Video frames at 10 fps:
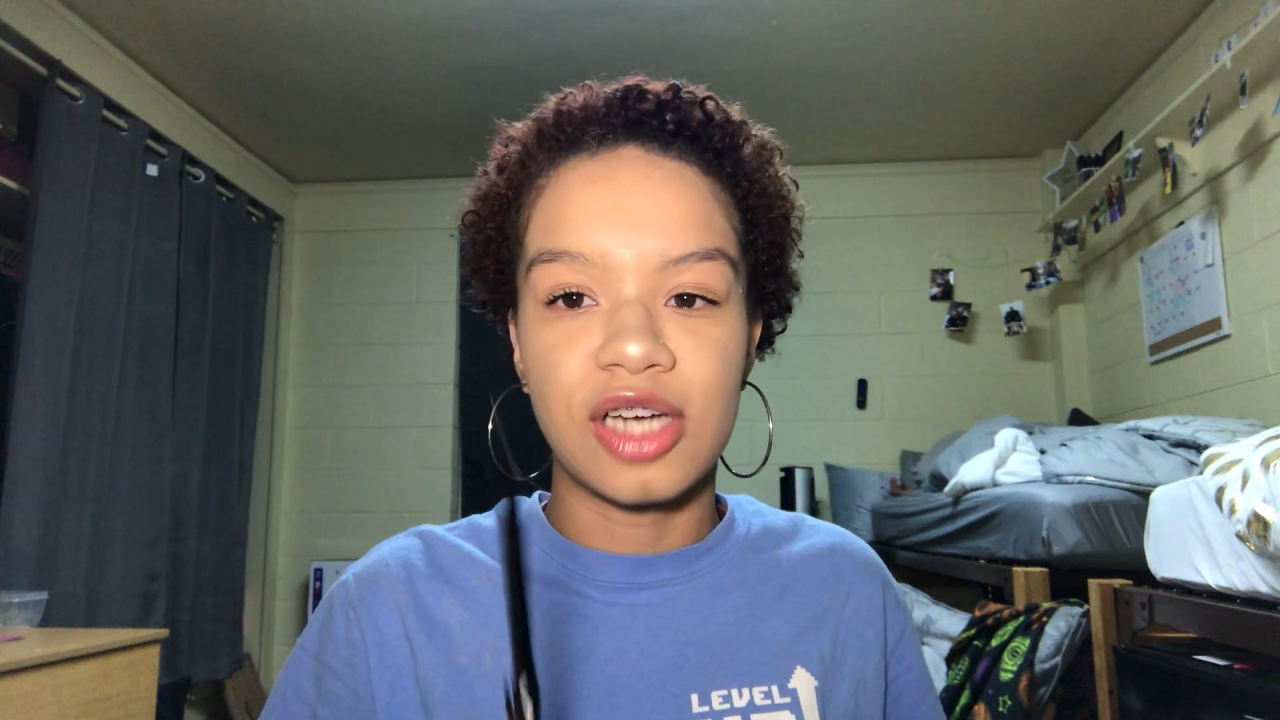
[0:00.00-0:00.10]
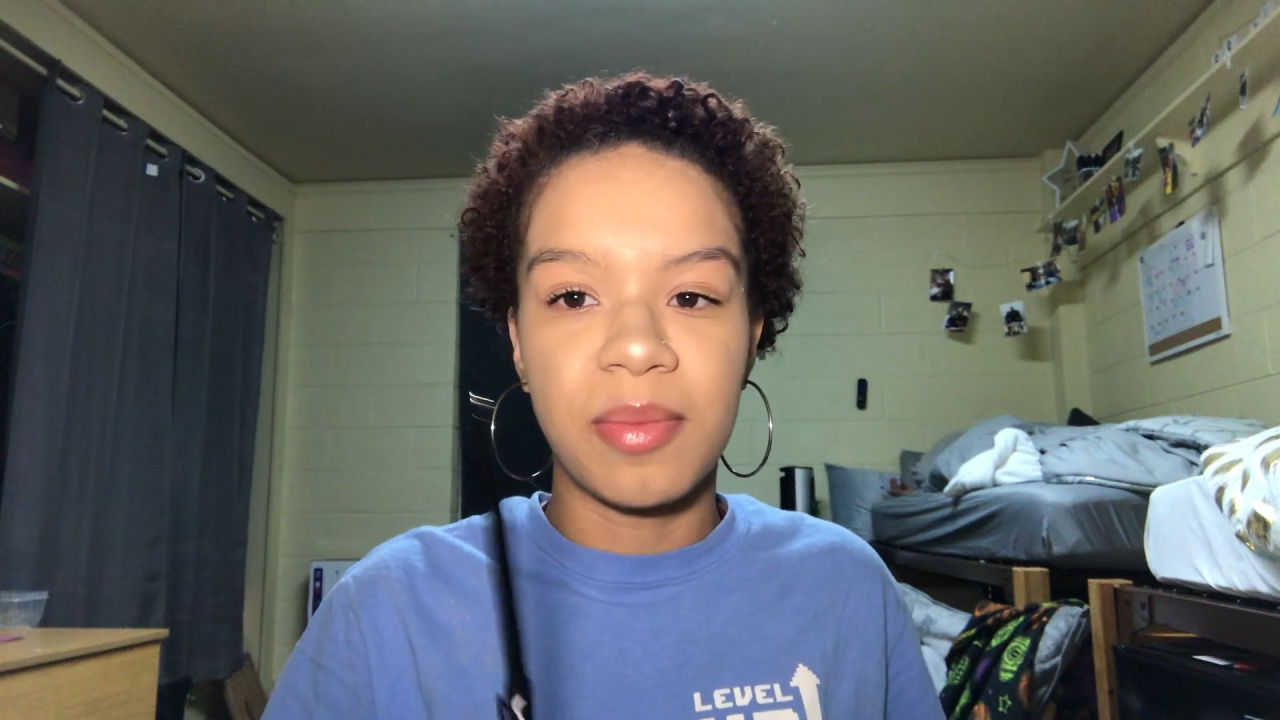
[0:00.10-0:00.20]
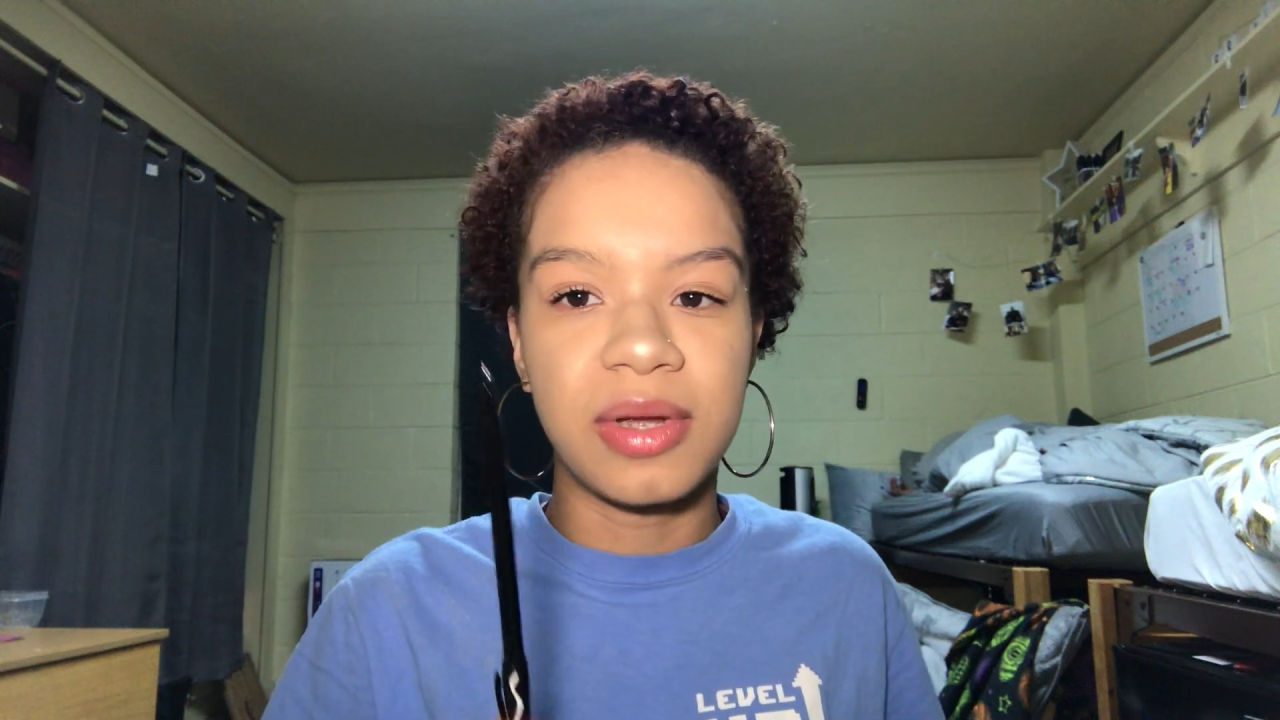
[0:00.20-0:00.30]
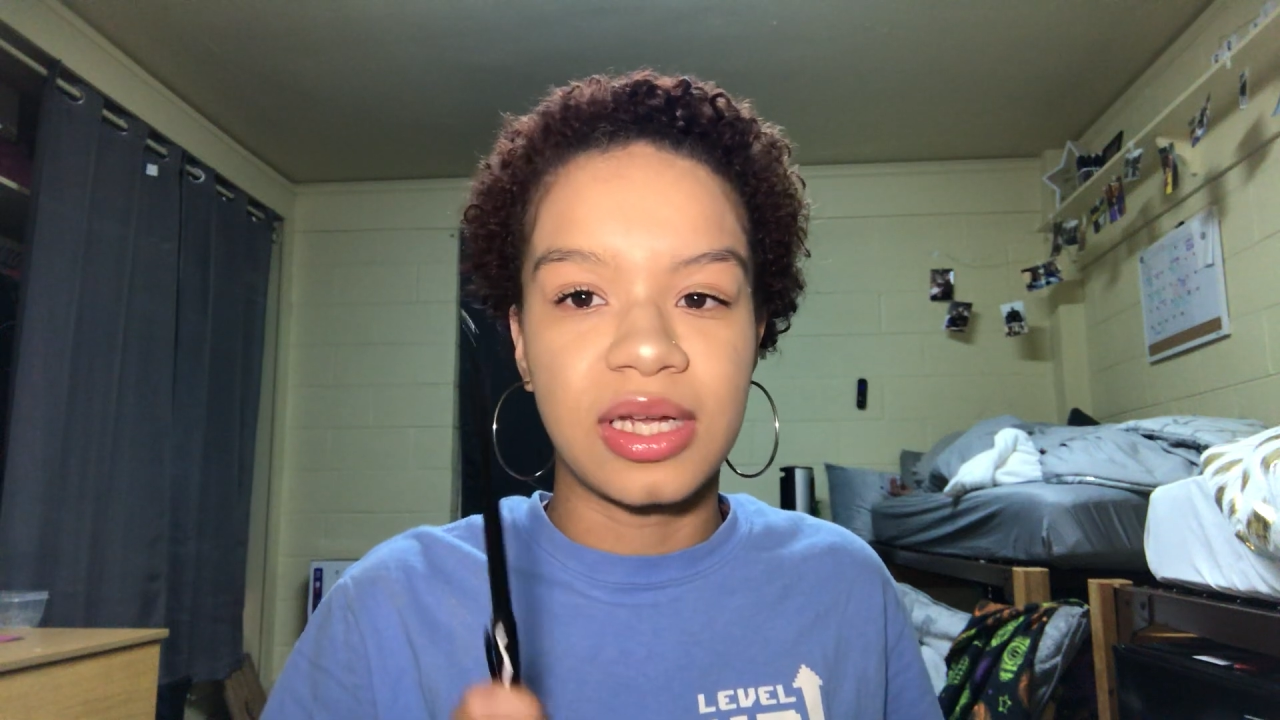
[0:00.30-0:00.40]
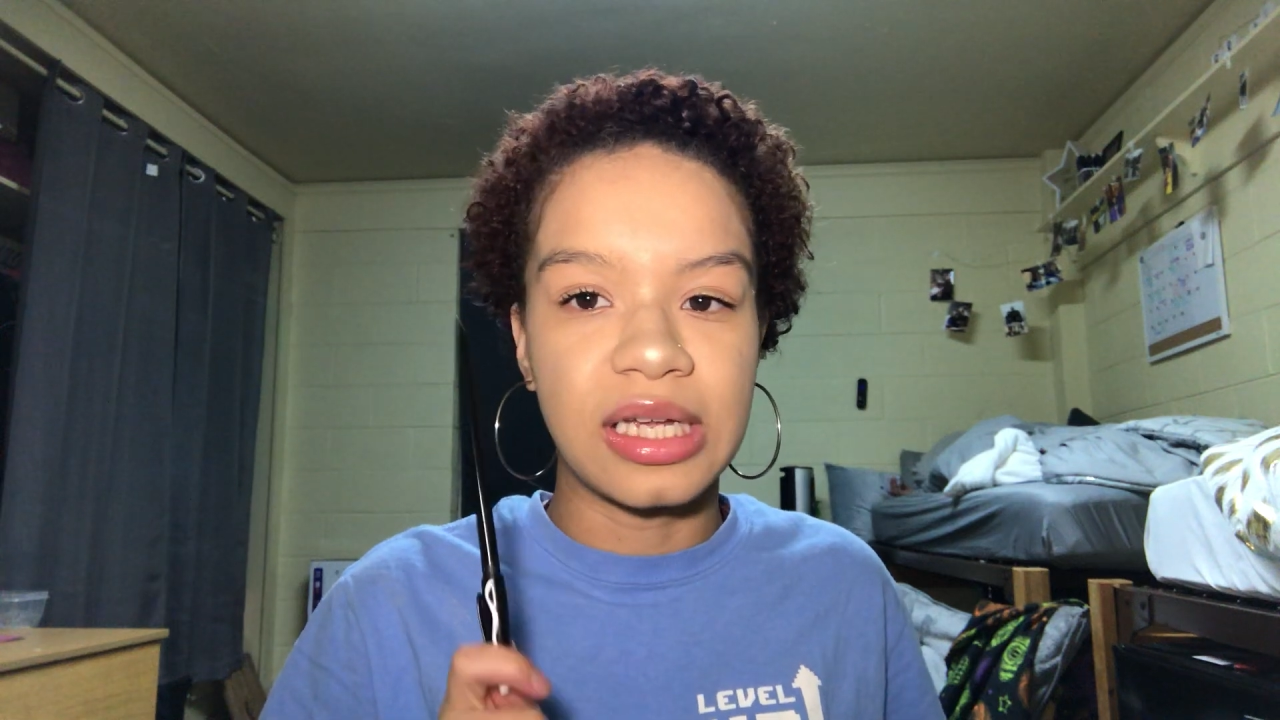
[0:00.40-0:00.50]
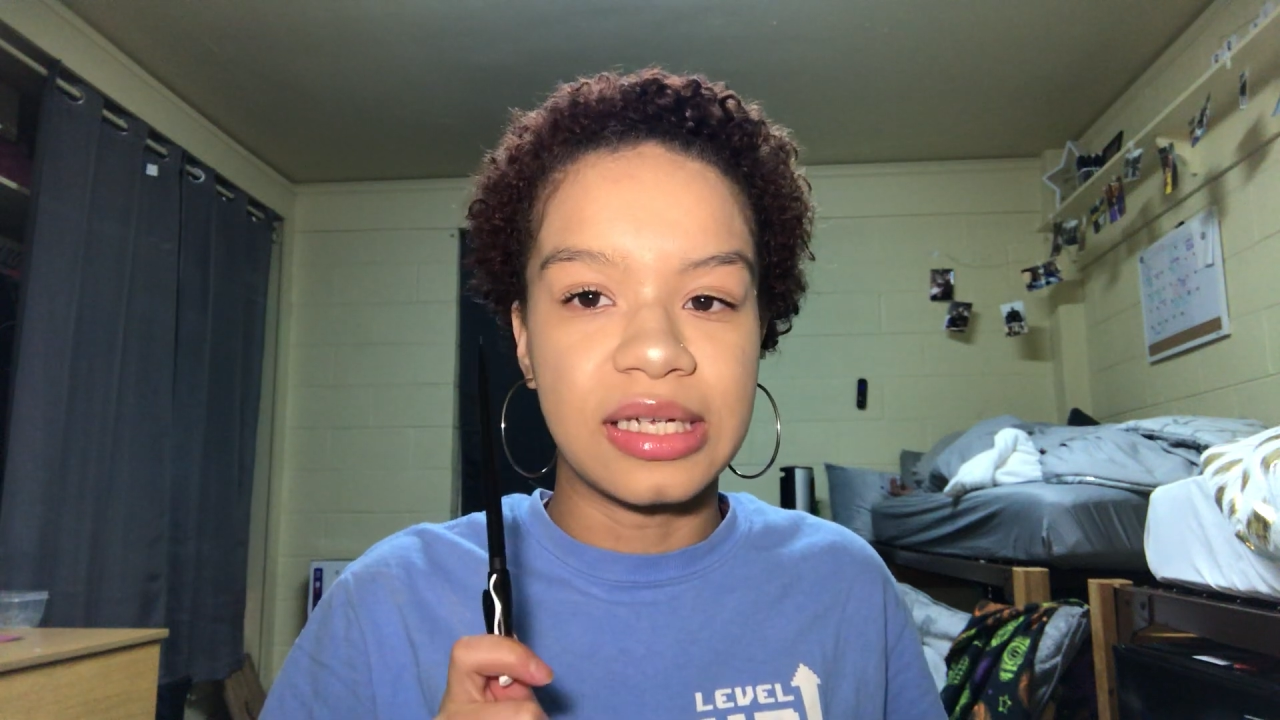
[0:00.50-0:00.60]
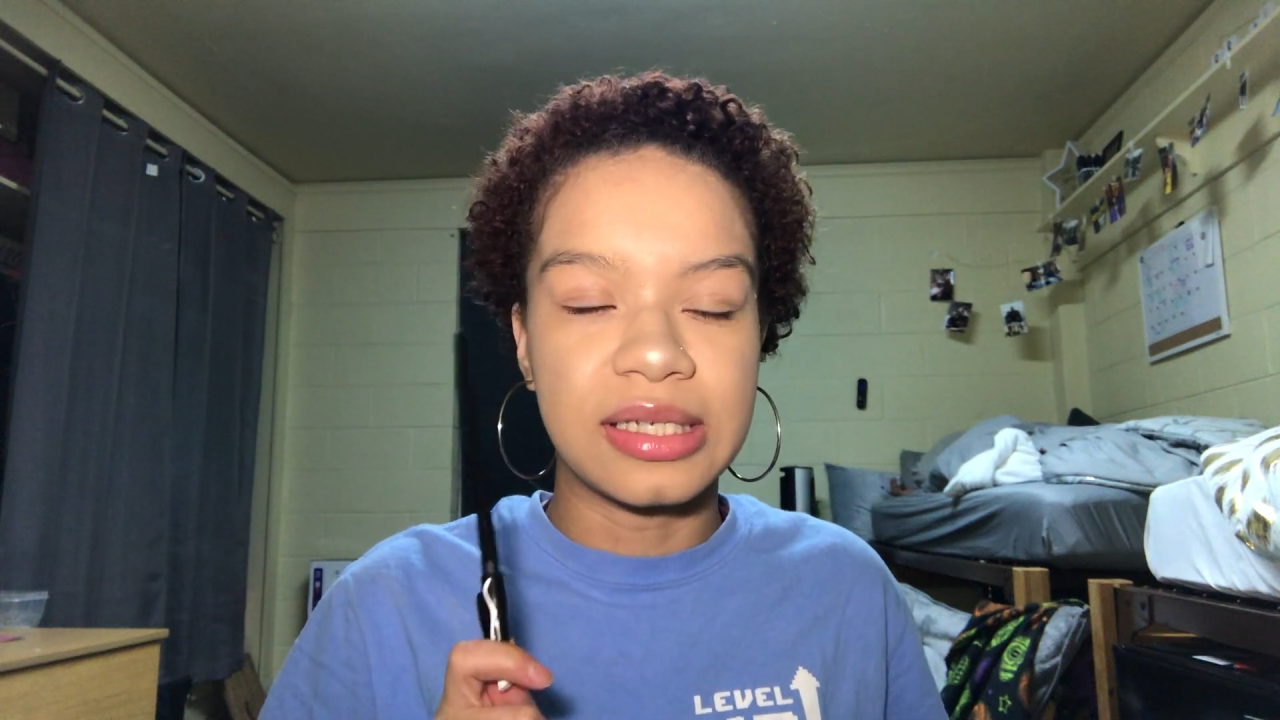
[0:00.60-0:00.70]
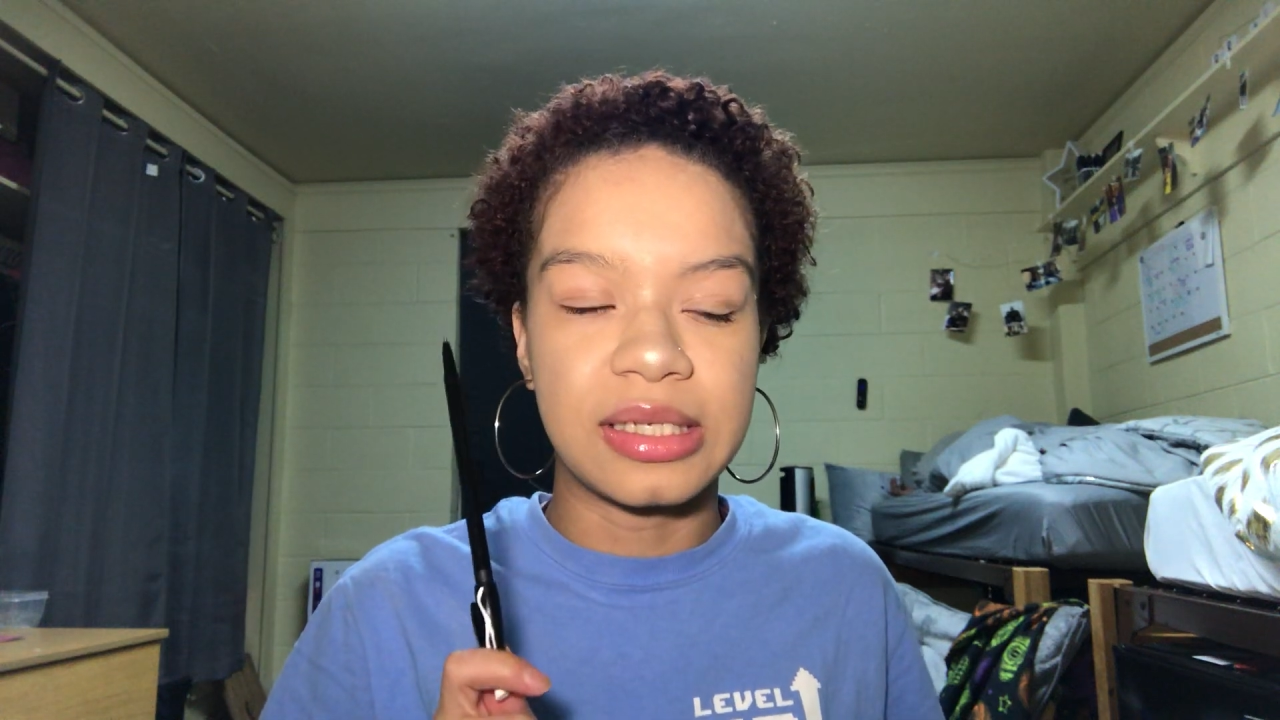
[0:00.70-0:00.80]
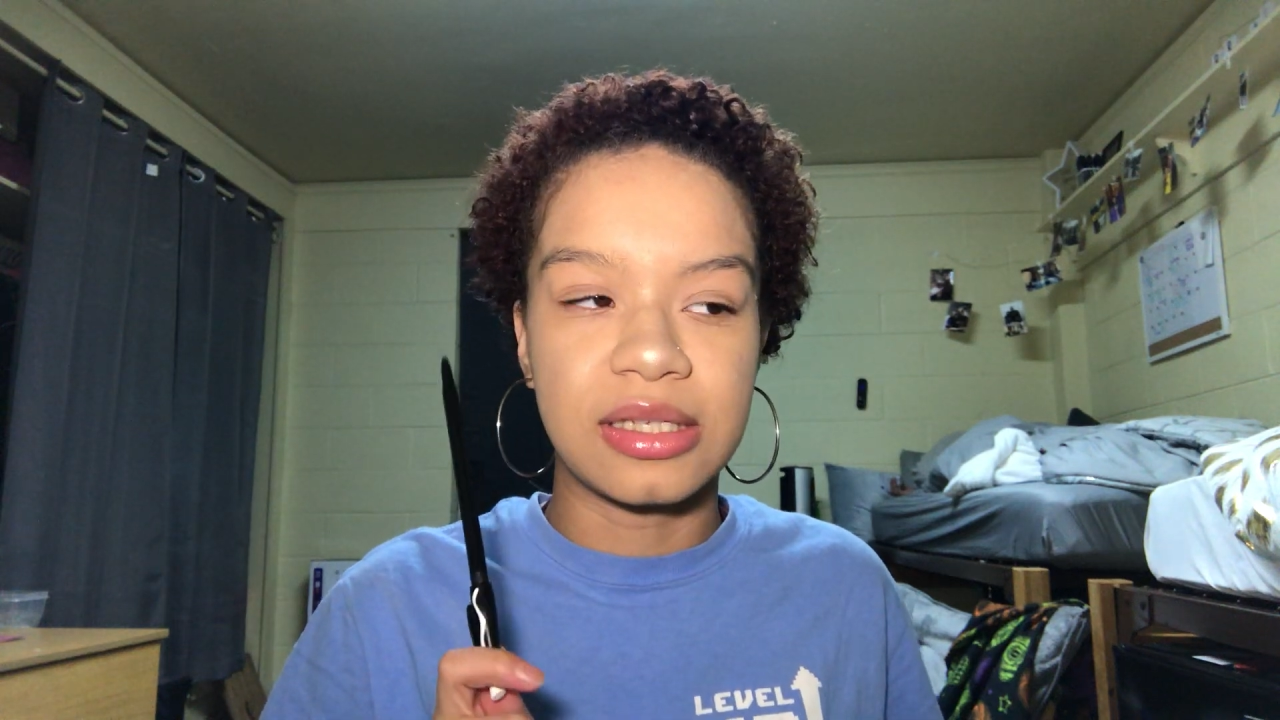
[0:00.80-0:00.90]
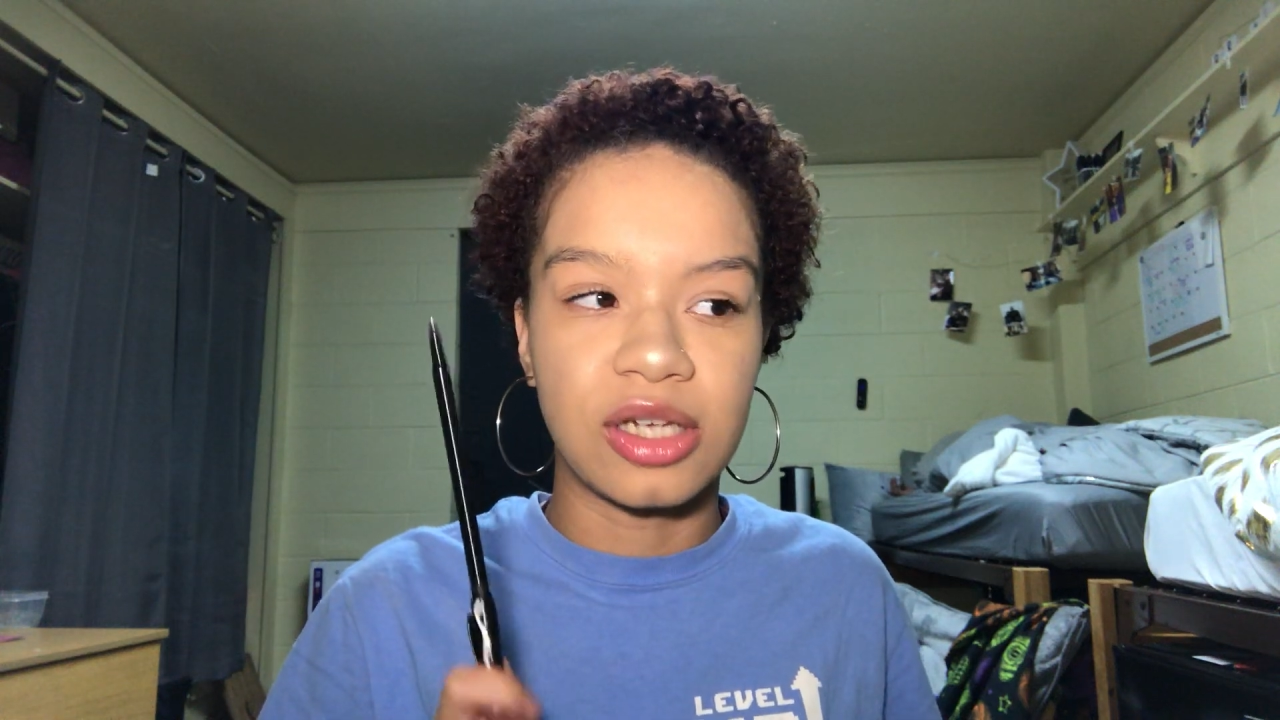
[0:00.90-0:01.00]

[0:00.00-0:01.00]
topic is